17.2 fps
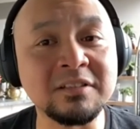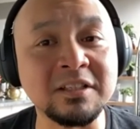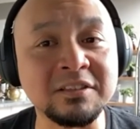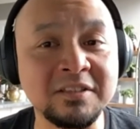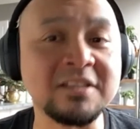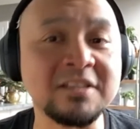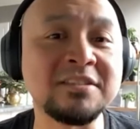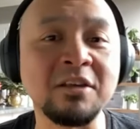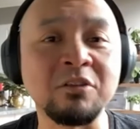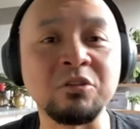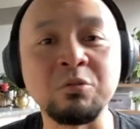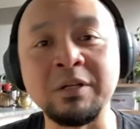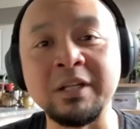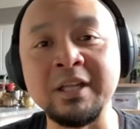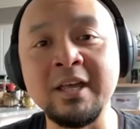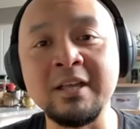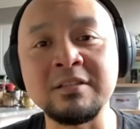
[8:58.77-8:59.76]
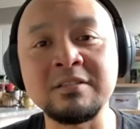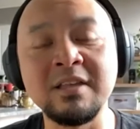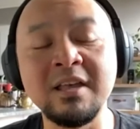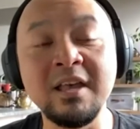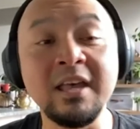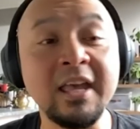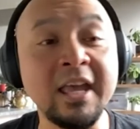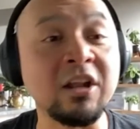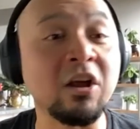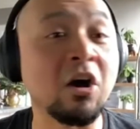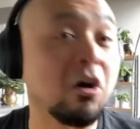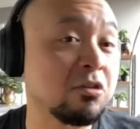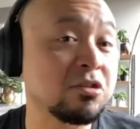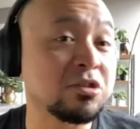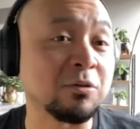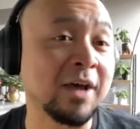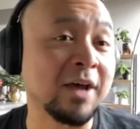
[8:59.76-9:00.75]
the TCL20S. It
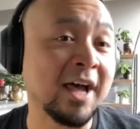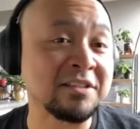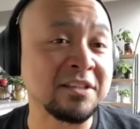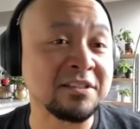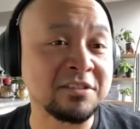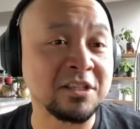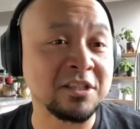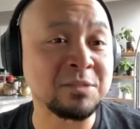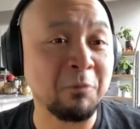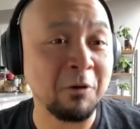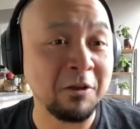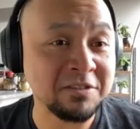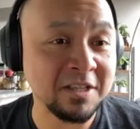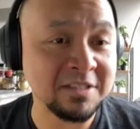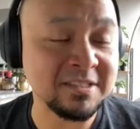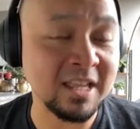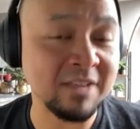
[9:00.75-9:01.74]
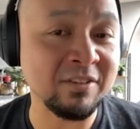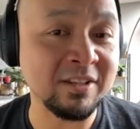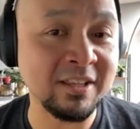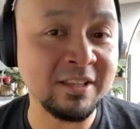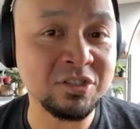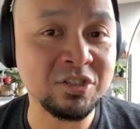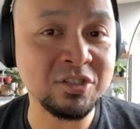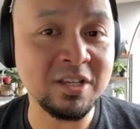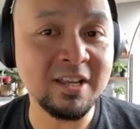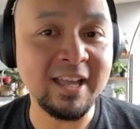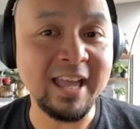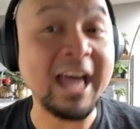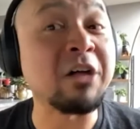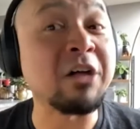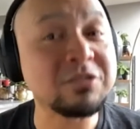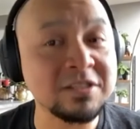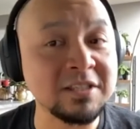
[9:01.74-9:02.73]
also has a 6.67 inch
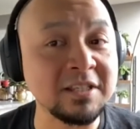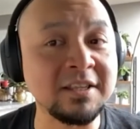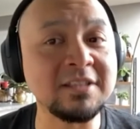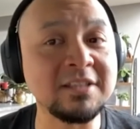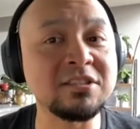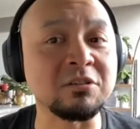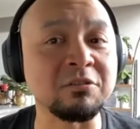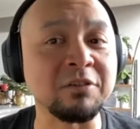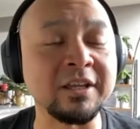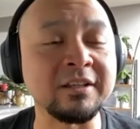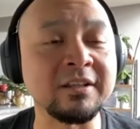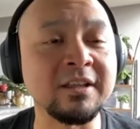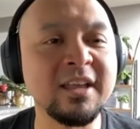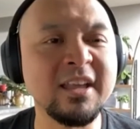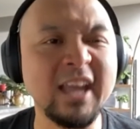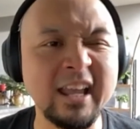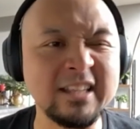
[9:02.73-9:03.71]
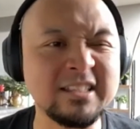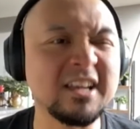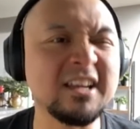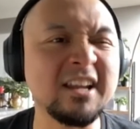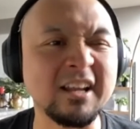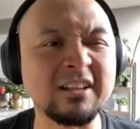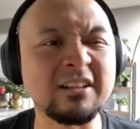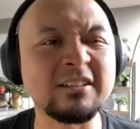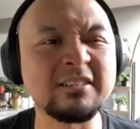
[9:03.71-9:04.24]
LCD screen. It's got a